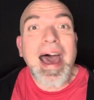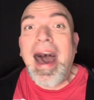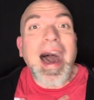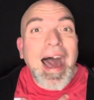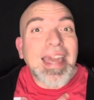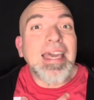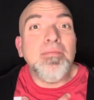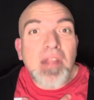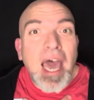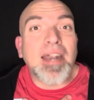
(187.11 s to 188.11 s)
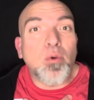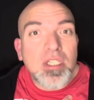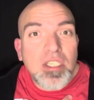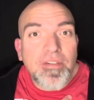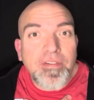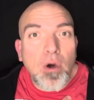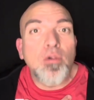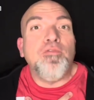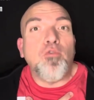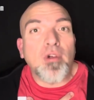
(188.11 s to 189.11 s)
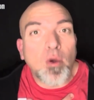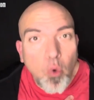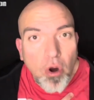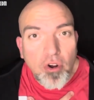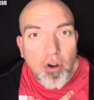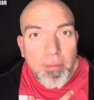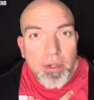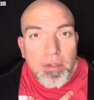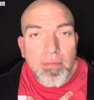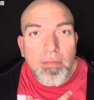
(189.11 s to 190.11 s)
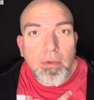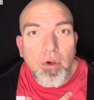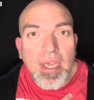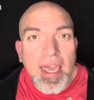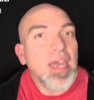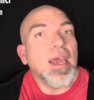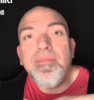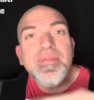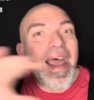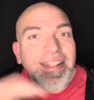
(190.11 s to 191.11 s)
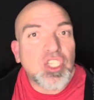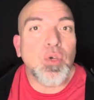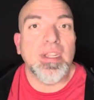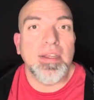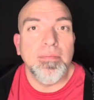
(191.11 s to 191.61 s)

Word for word: I am not going to vote for a war criminal, okay? I'm not doing it.